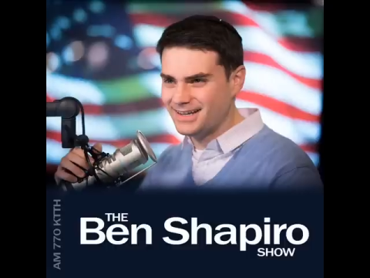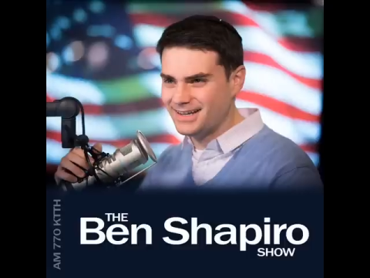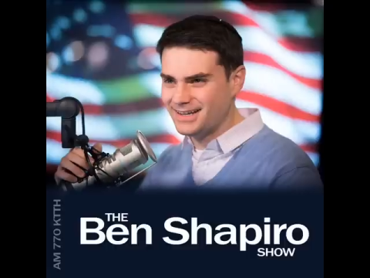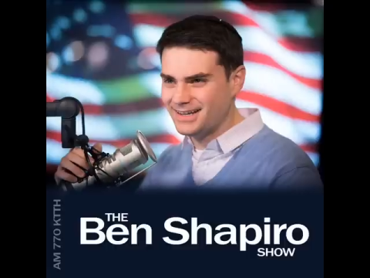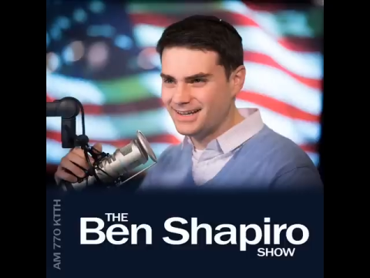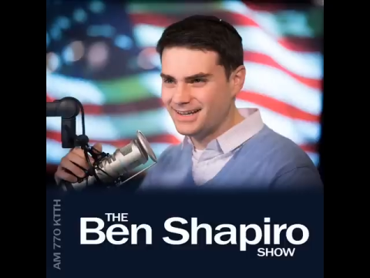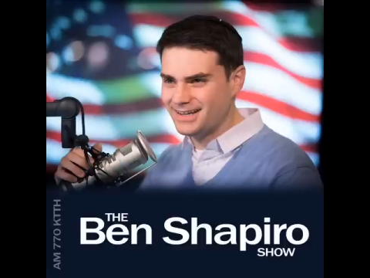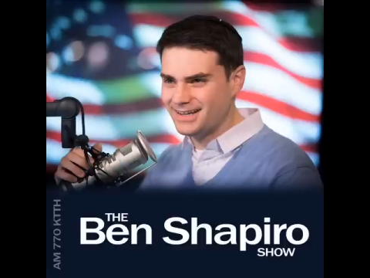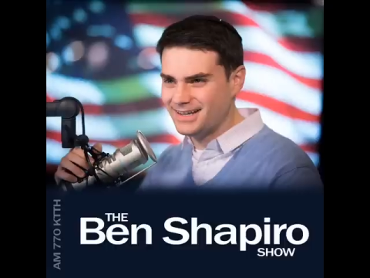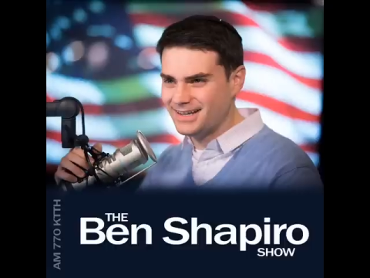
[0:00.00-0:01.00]

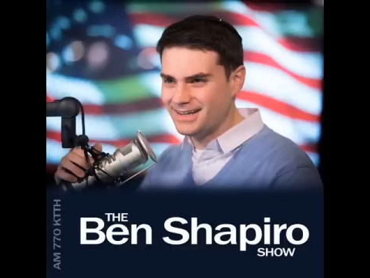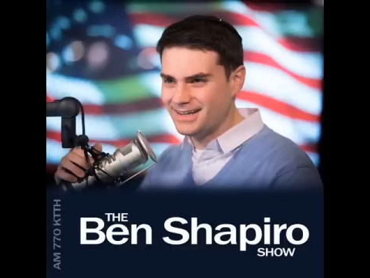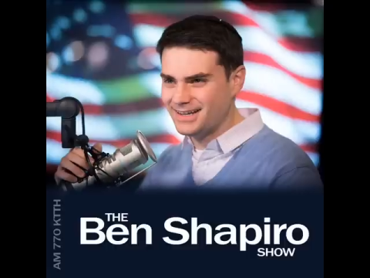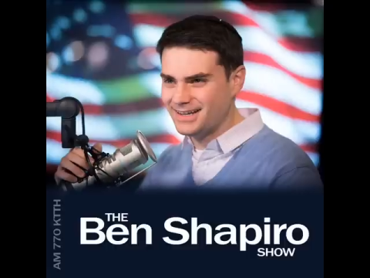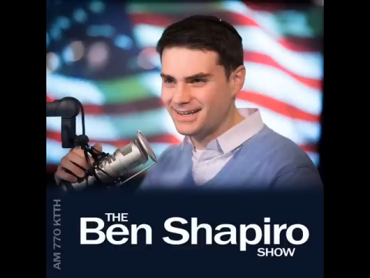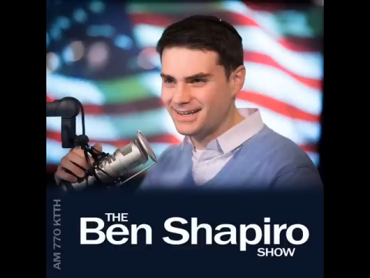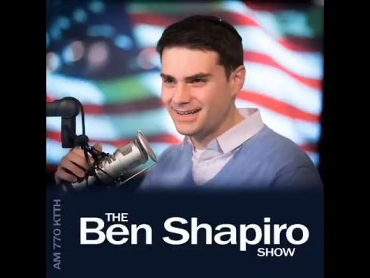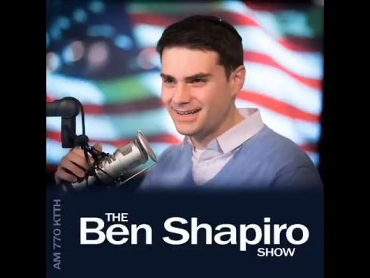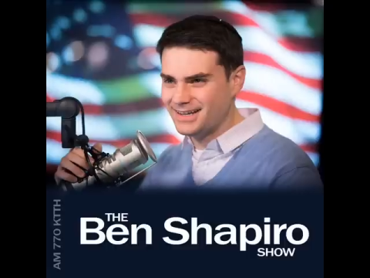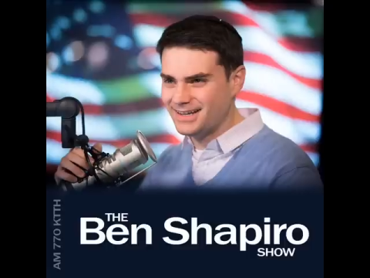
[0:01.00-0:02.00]

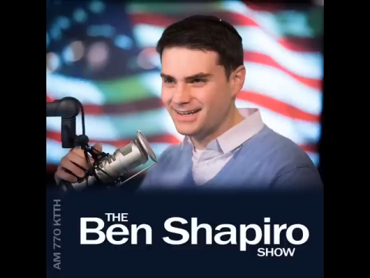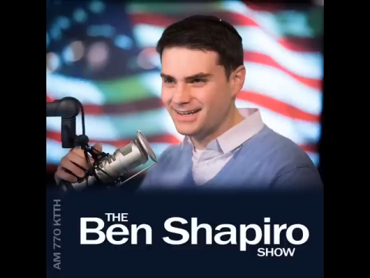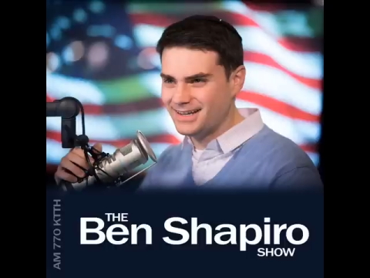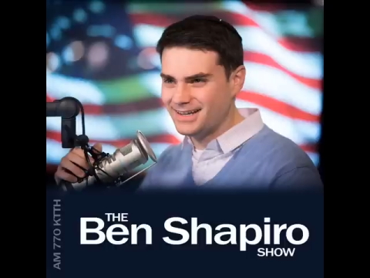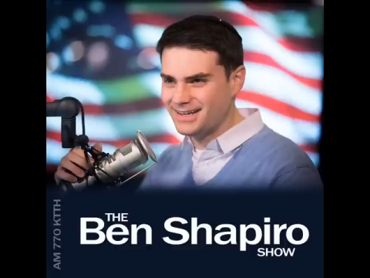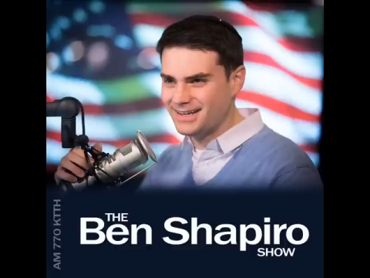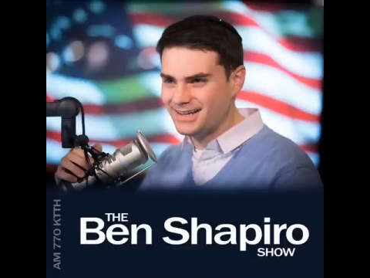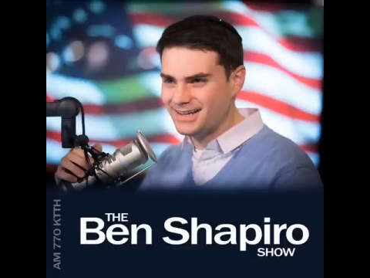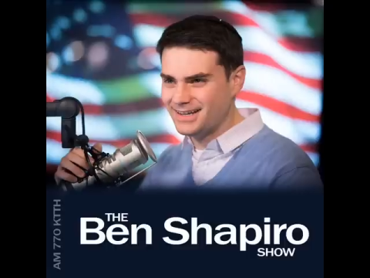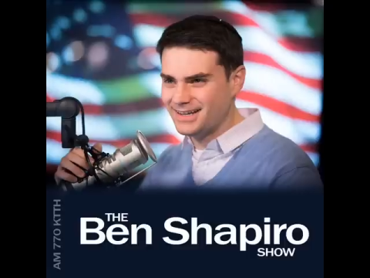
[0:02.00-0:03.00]

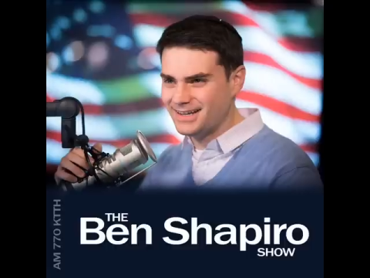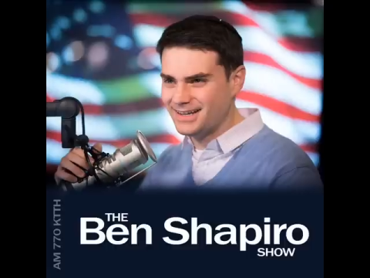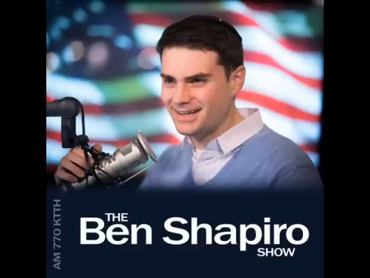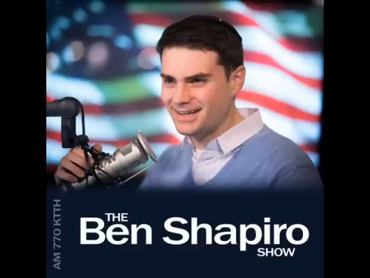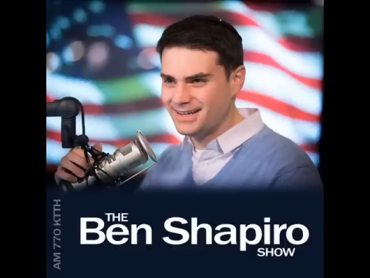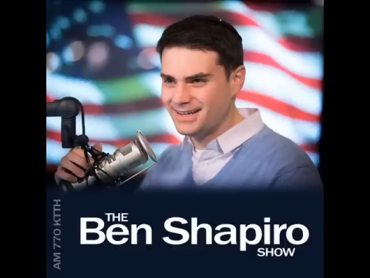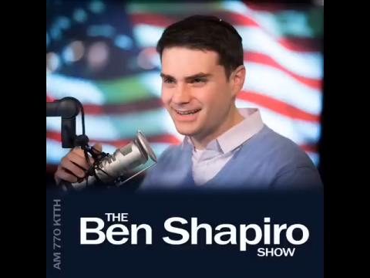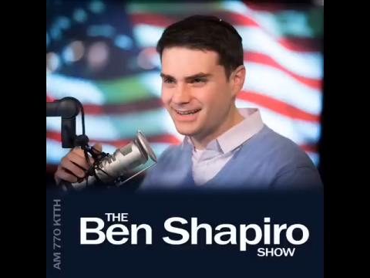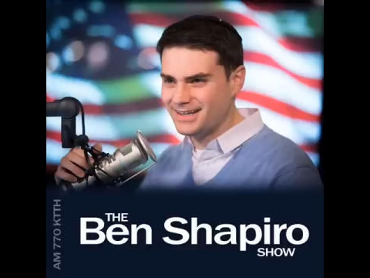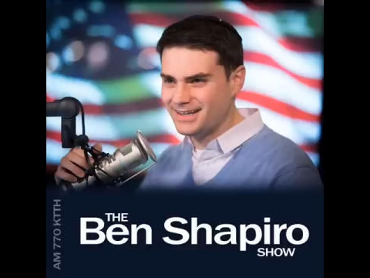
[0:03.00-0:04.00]

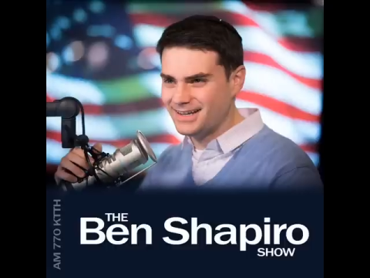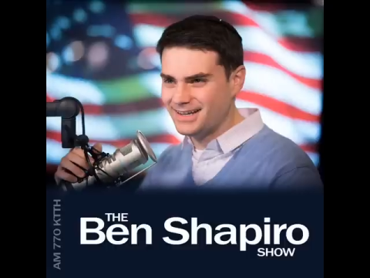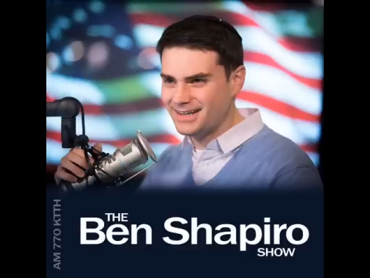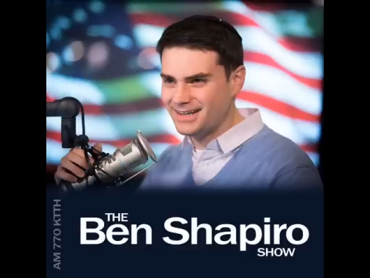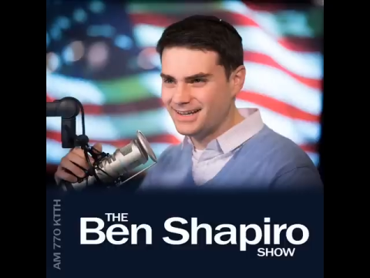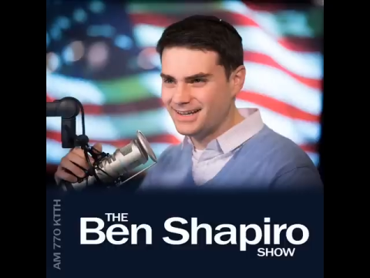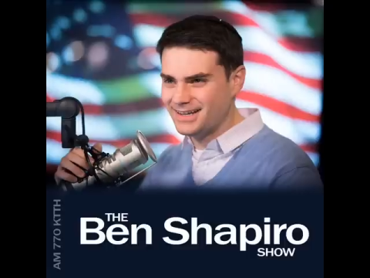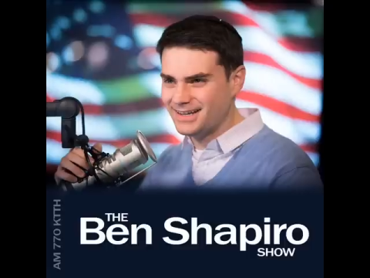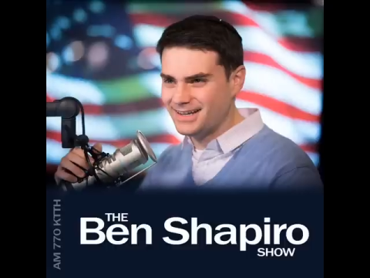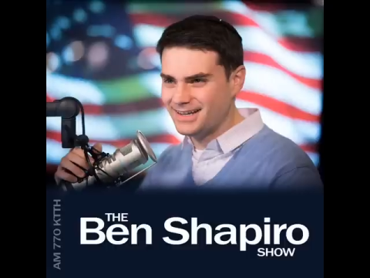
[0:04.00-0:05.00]
(no lip movement)